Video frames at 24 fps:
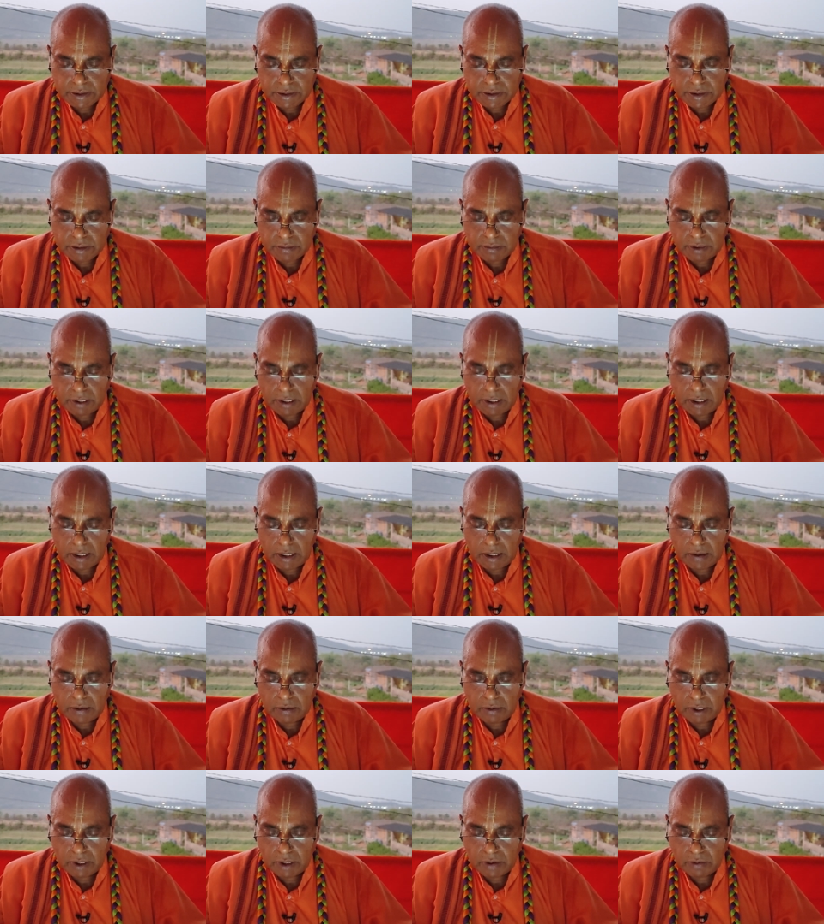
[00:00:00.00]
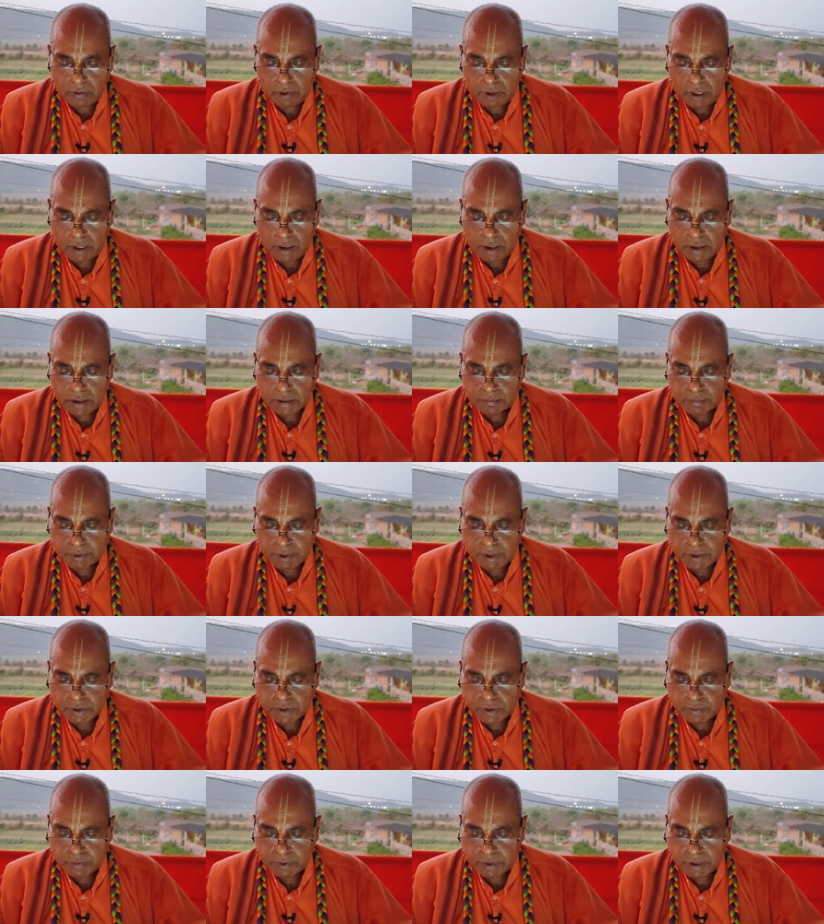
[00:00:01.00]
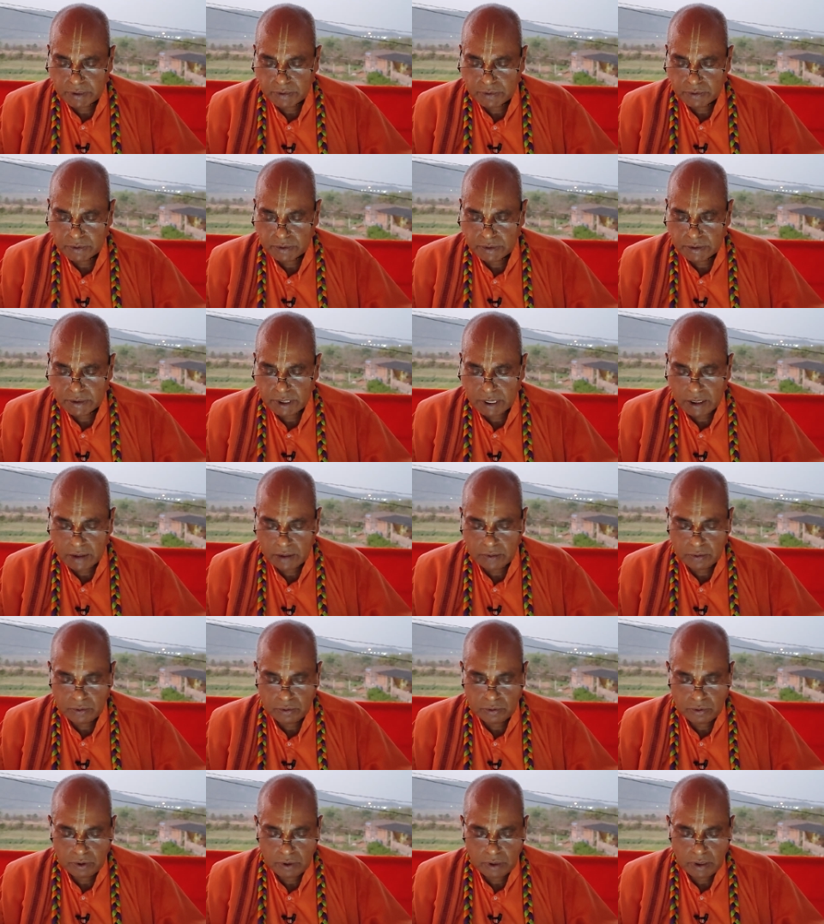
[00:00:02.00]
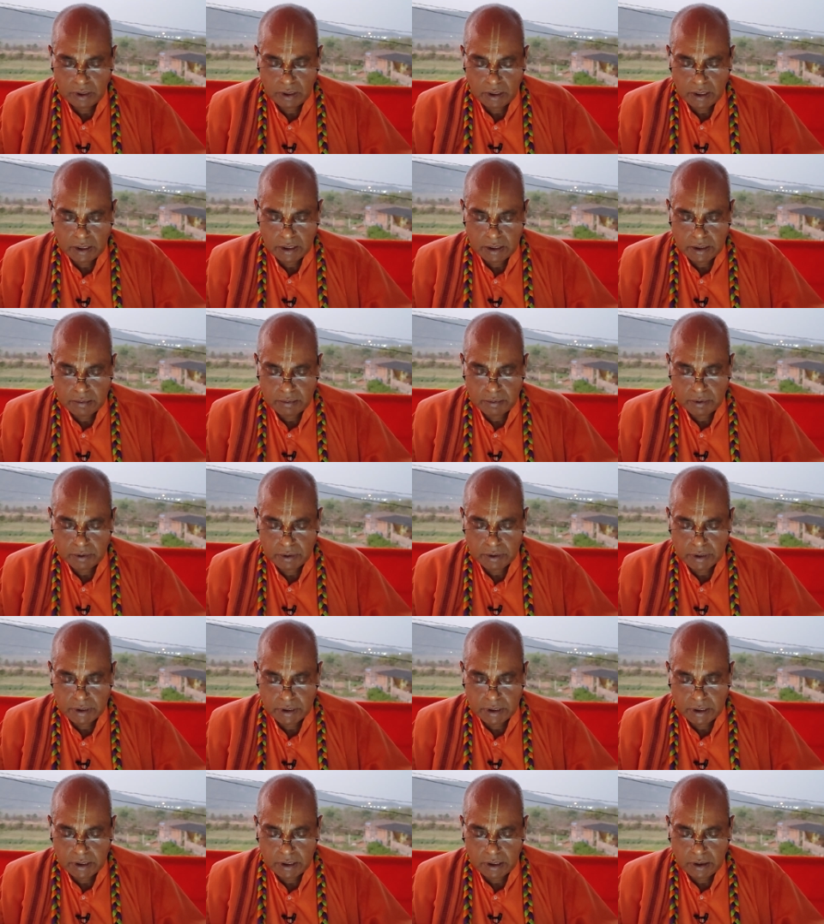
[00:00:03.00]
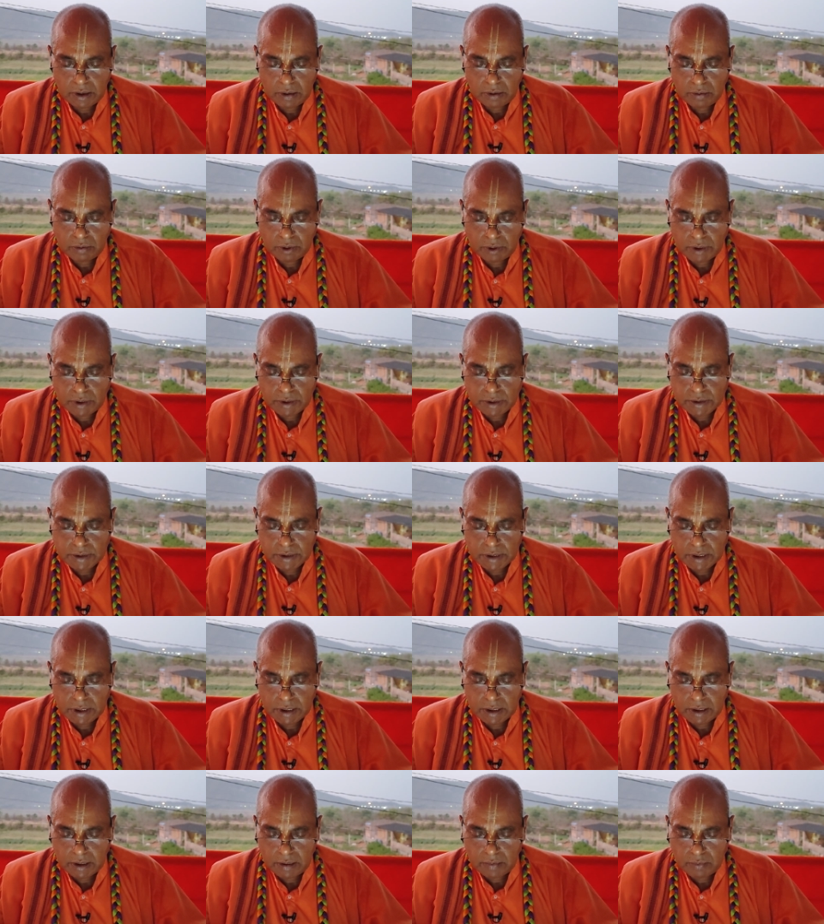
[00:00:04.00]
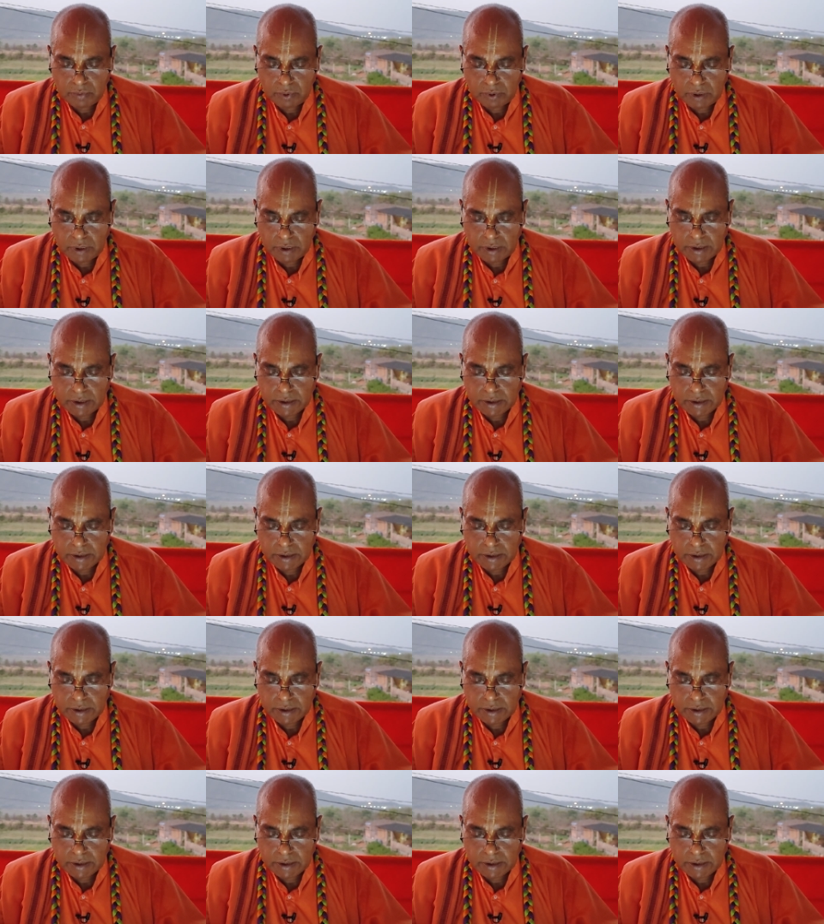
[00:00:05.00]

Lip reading: Similarly, when one is face to face with a sadhu, a devotee who is fully